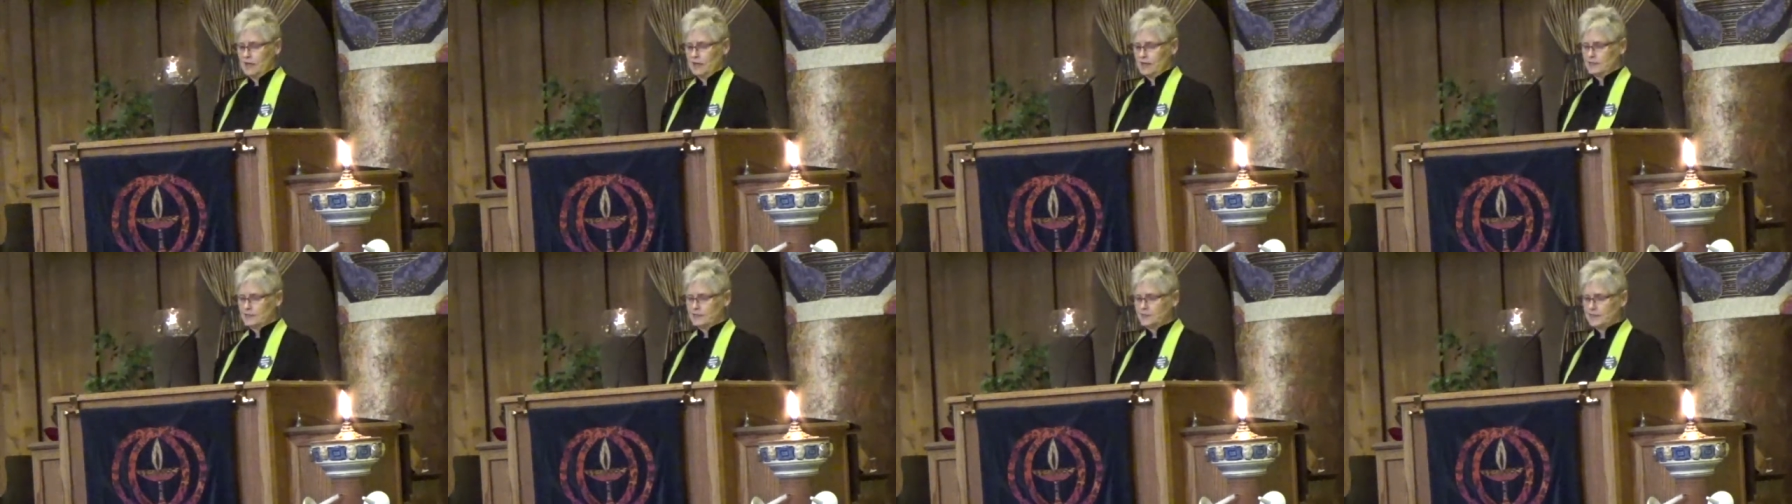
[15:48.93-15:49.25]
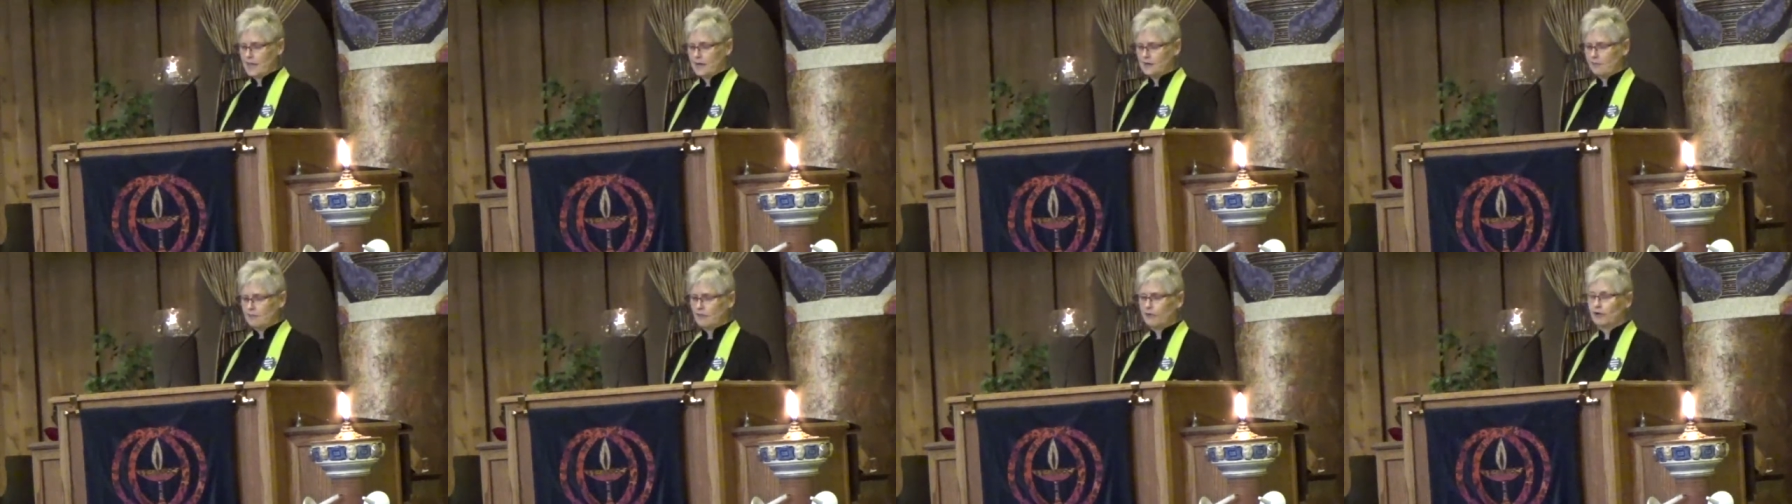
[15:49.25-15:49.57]

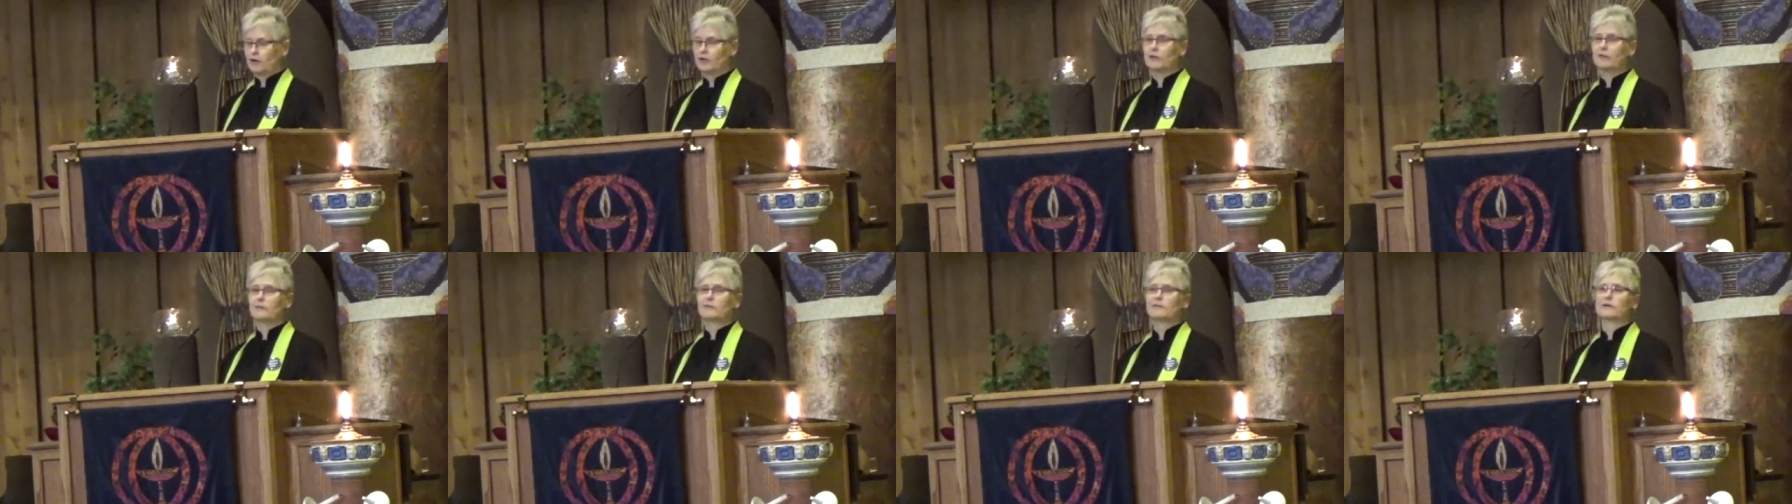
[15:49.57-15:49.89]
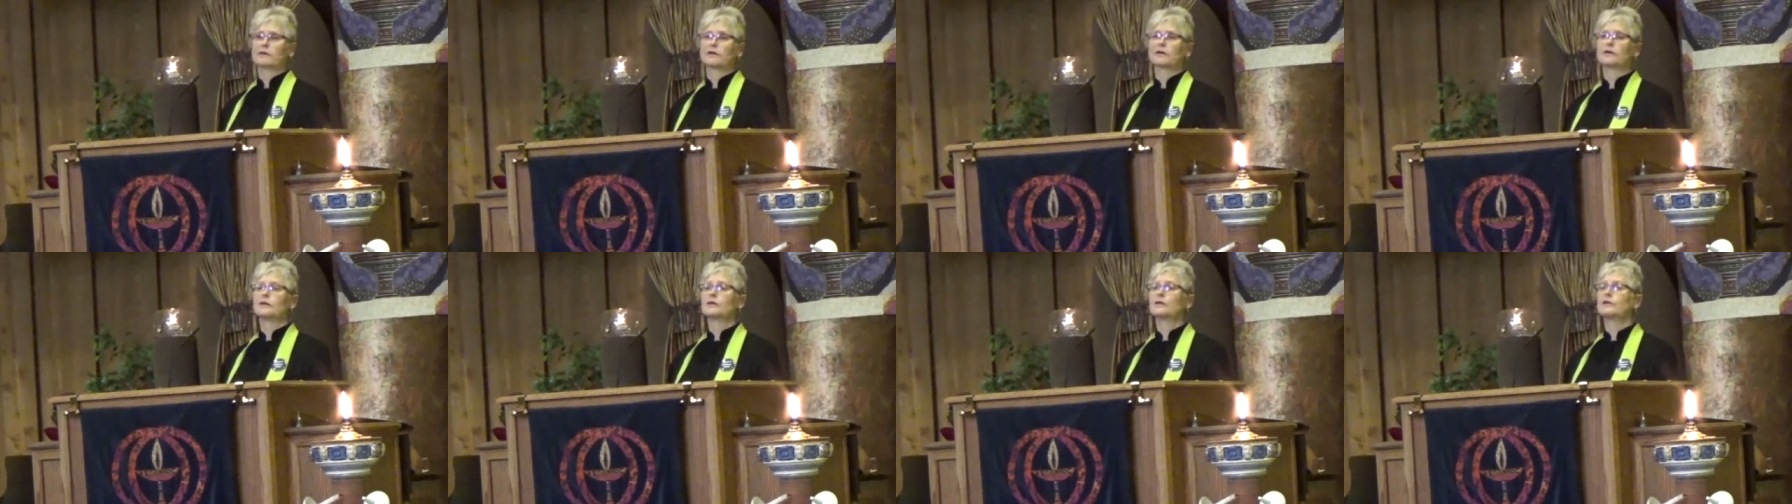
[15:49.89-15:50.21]
savoring
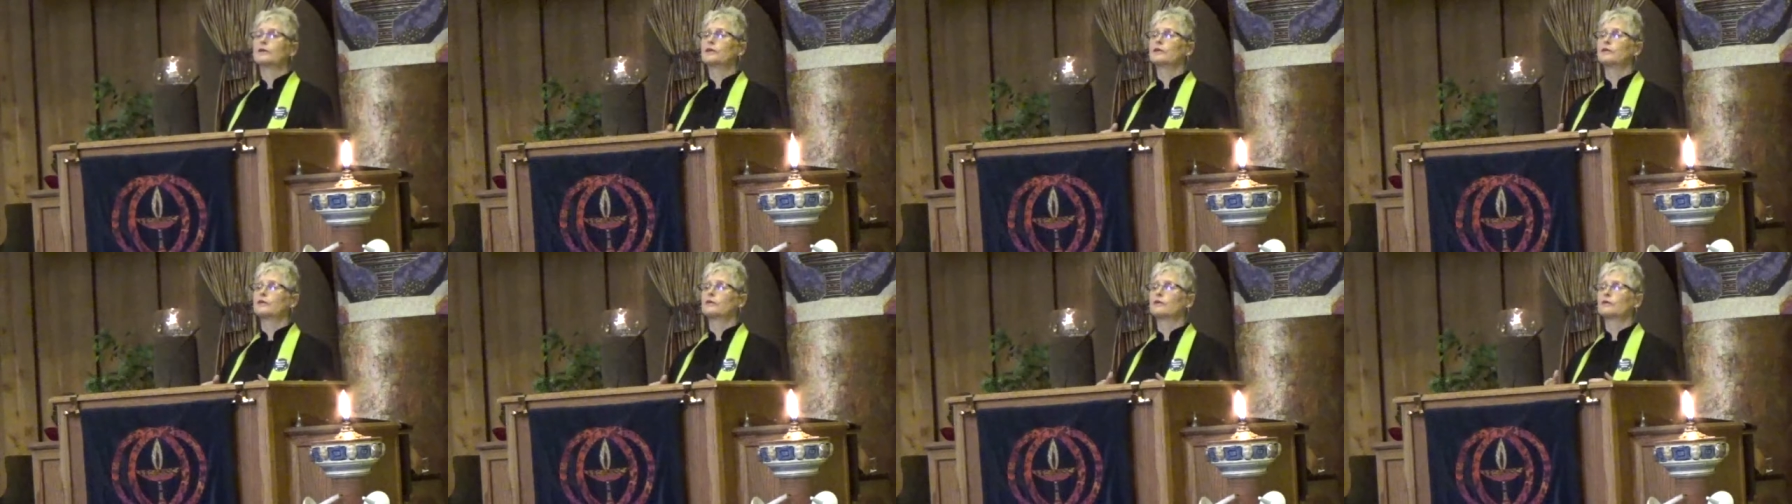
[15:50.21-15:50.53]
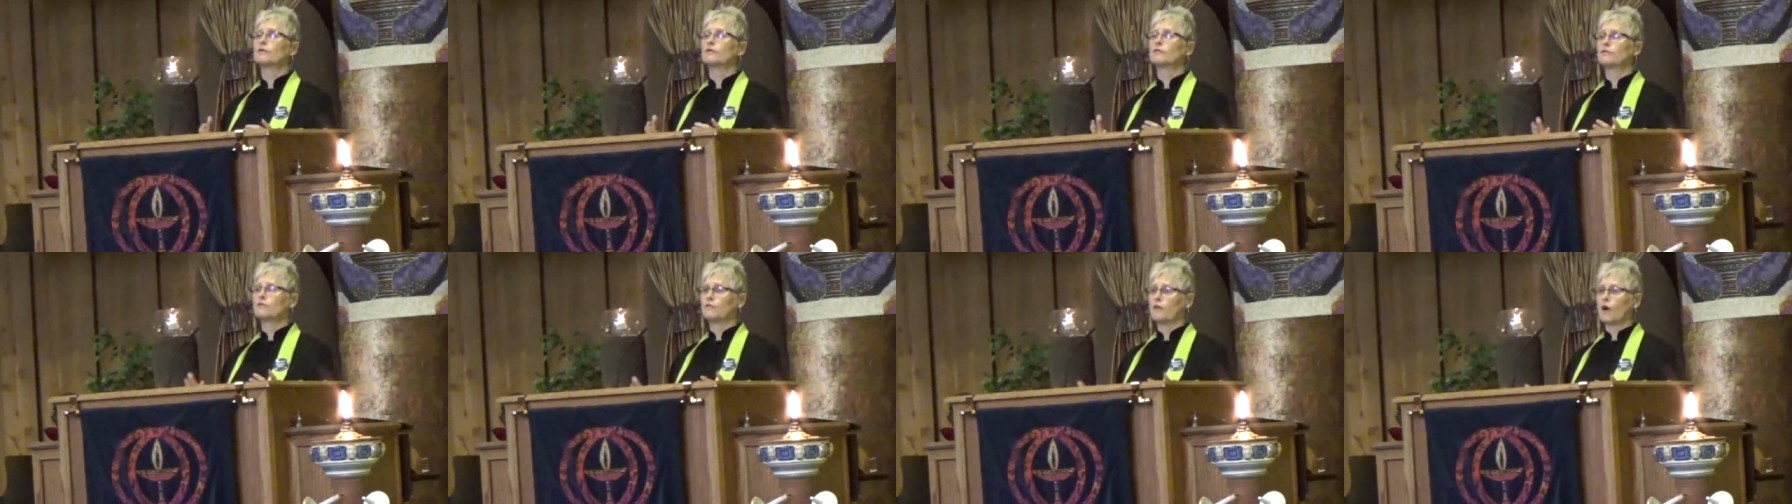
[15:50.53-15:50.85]
the
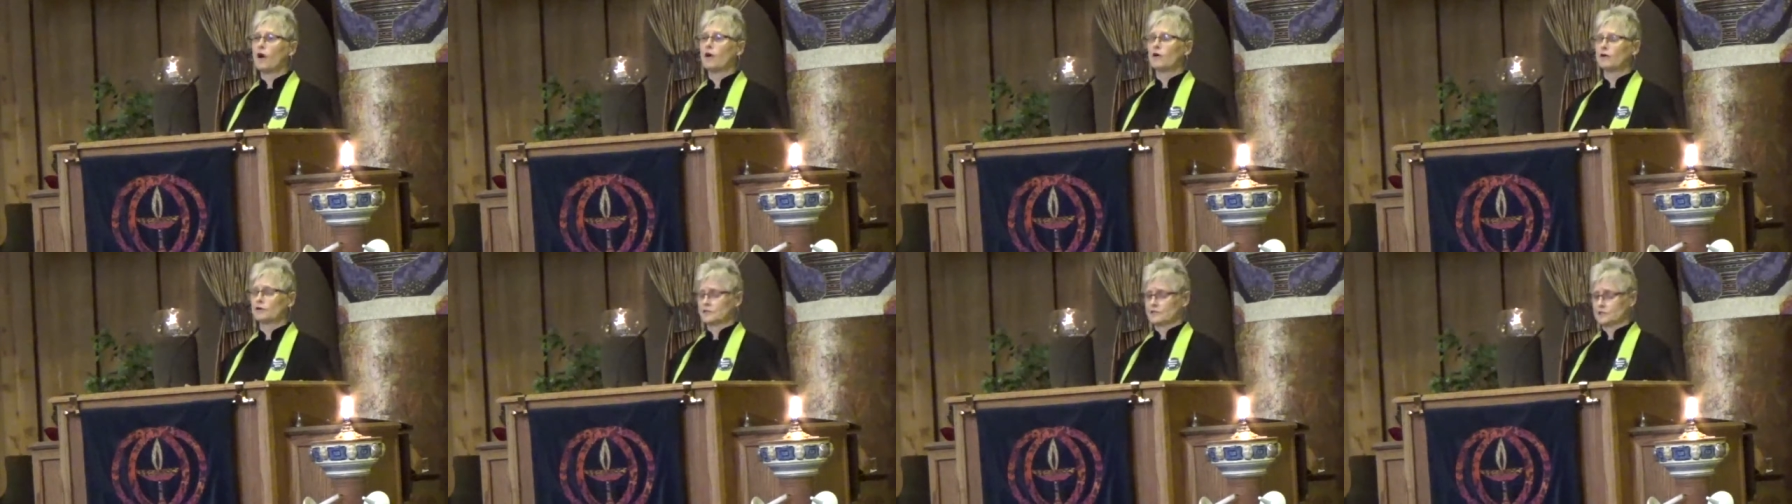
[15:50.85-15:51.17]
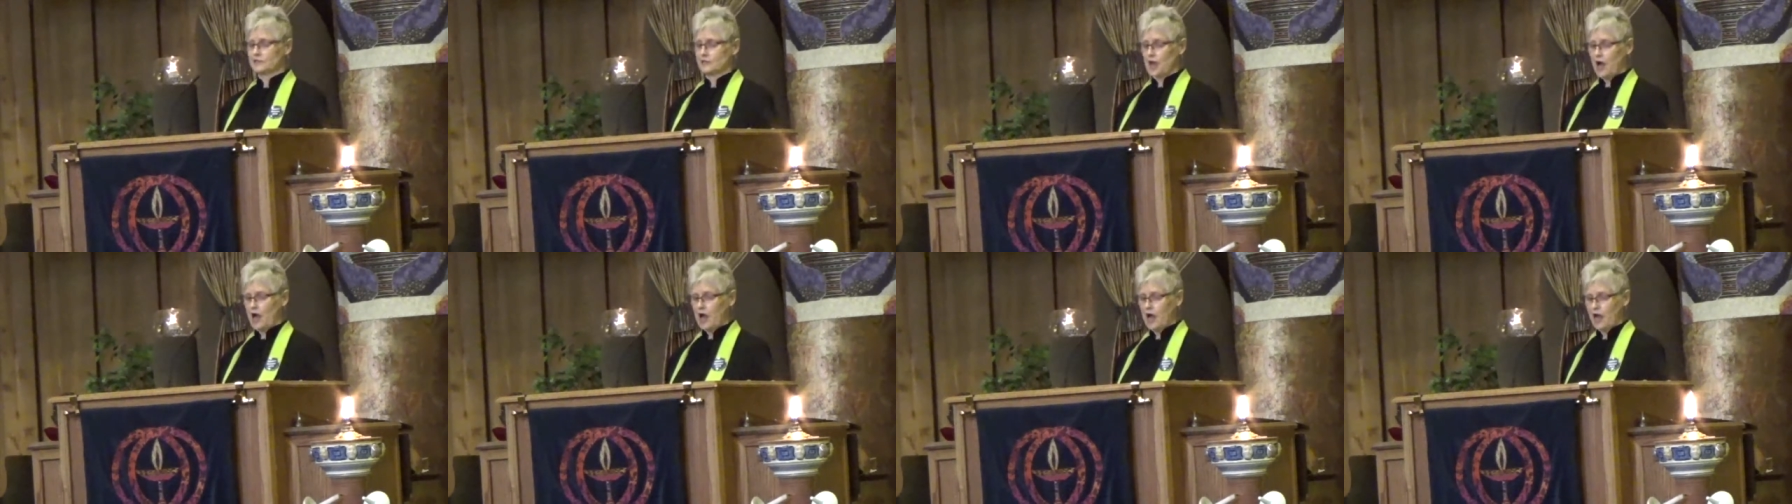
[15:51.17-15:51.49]
clear fall
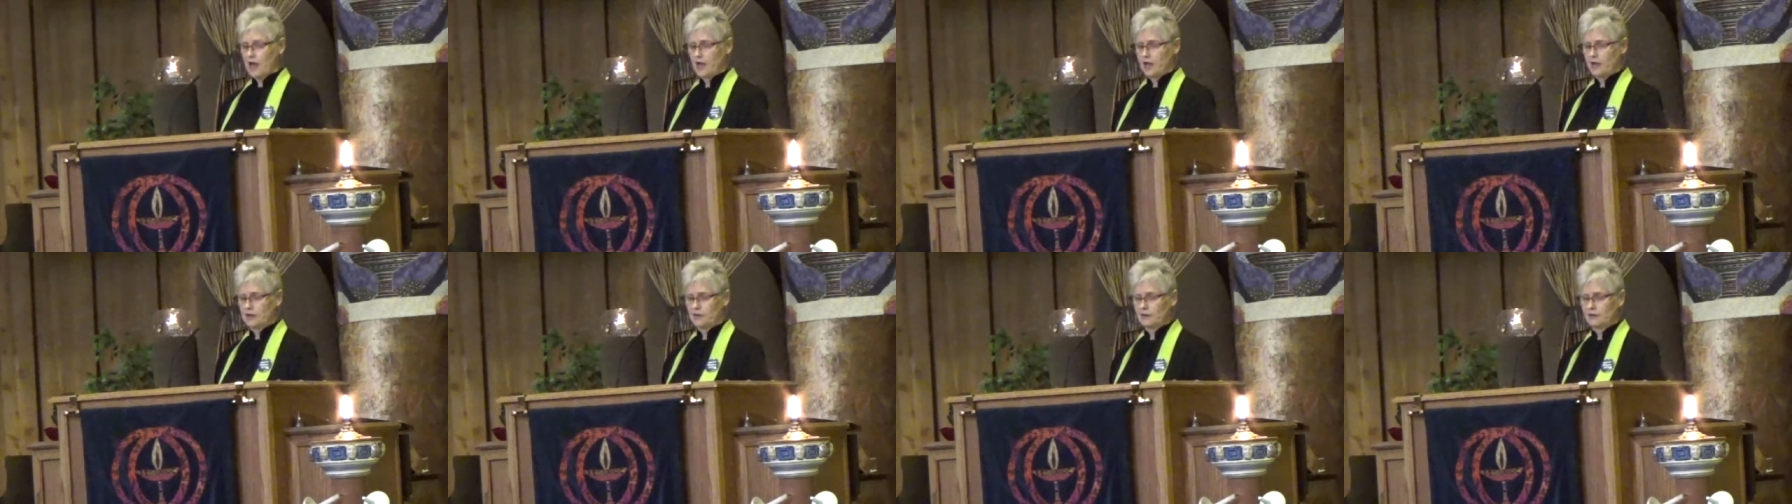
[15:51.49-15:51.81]
sky,